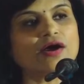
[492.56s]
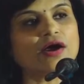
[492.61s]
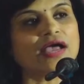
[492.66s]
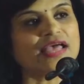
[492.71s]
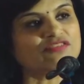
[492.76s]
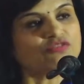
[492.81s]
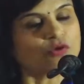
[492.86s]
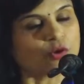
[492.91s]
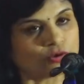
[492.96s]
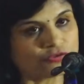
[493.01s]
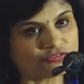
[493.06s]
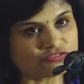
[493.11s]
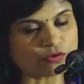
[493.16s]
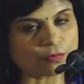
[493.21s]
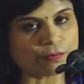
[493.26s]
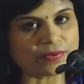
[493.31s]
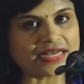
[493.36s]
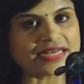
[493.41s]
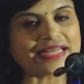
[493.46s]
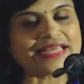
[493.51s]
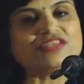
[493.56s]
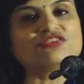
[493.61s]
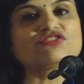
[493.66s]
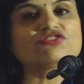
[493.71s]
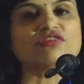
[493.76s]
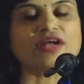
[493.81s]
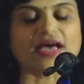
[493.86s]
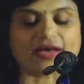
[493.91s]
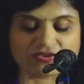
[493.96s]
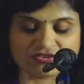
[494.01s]
has also been
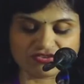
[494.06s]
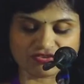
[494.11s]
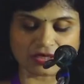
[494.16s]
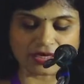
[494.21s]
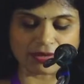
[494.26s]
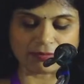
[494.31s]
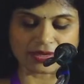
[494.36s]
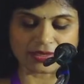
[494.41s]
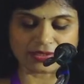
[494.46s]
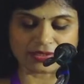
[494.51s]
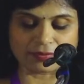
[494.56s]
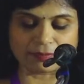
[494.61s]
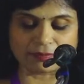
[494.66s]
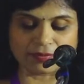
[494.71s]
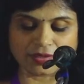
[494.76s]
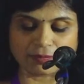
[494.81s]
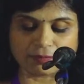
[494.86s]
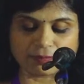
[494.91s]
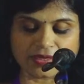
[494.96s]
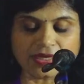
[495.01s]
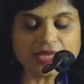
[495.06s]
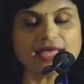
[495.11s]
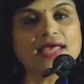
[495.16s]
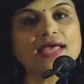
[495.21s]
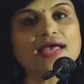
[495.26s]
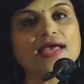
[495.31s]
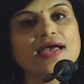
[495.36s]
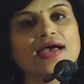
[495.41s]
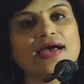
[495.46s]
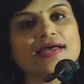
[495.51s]
interaction among the people,
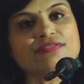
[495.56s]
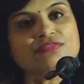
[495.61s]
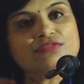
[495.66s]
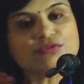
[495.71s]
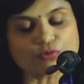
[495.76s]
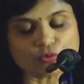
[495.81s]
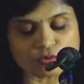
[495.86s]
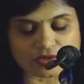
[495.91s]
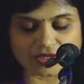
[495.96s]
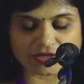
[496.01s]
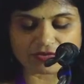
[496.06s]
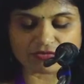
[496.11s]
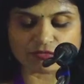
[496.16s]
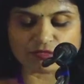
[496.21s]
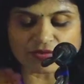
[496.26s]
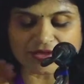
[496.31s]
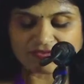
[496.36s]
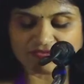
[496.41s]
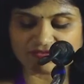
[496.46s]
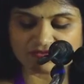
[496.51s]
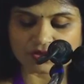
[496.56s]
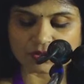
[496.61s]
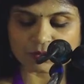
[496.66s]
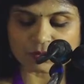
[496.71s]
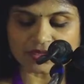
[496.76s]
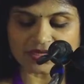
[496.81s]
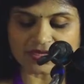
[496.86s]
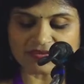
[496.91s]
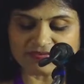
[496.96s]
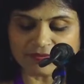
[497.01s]
and through these
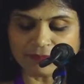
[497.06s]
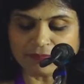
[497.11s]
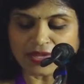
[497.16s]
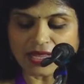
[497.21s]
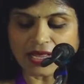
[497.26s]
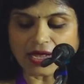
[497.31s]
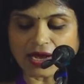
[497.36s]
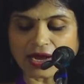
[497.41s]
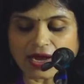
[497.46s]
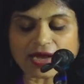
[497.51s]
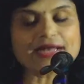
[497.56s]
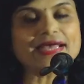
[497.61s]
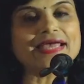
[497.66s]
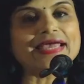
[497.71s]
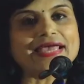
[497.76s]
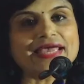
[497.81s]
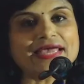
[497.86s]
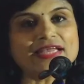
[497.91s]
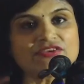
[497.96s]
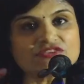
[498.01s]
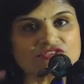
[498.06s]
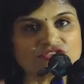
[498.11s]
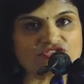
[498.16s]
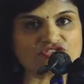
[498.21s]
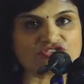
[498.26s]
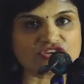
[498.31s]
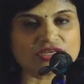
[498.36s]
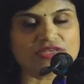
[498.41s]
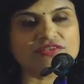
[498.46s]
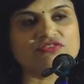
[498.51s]
festivals, our
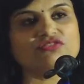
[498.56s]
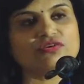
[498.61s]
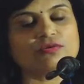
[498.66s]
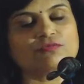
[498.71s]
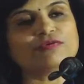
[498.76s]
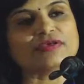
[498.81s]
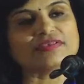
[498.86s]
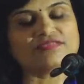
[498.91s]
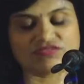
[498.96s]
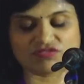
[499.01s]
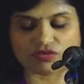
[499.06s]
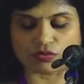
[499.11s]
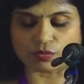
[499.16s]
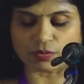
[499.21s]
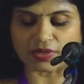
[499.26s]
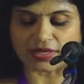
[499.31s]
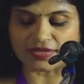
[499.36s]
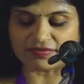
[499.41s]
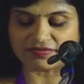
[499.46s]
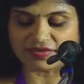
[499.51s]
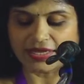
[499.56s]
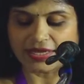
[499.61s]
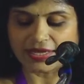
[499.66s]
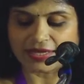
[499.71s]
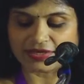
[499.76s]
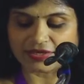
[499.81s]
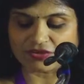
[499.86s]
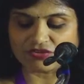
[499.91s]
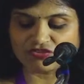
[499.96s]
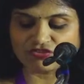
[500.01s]
ancient festivals,
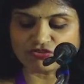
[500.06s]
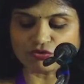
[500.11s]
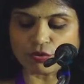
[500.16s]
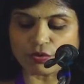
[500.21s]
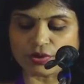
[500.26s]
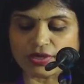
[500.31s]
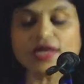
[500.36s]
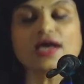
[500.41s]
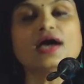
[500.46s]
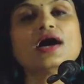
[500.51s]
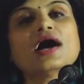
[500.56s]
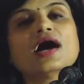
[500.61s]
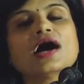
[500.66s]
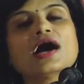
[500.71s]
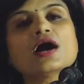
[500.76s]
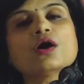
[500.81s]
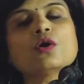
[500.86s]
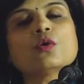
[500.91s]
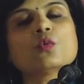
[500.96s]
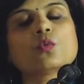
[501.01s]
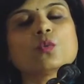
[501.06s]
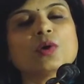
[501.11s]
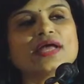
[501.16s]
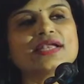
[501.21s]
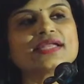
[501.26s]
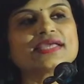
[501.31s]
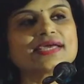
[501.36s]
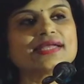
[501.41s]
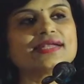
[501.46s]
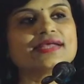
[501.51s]
it has shown how
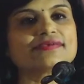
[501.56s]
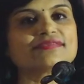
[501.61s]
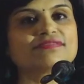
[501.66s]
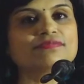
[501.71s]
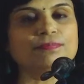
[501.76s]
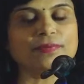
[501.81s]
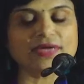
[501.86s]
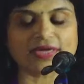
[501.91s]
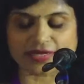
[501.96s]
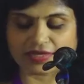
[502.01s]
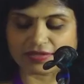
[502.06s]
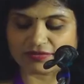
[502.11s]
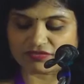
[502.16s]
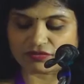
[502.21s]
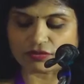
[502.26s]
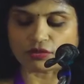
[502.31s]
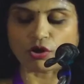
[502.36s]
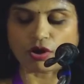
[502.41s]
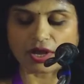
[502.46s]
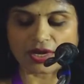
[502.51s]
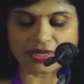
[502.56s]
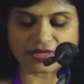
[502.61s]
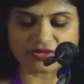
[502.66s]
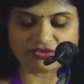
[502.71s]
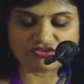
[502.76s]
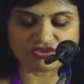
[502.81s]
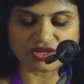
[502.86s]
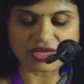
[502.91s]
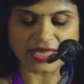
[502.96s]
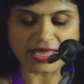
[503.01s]
one can experience
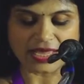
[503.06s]
knowledge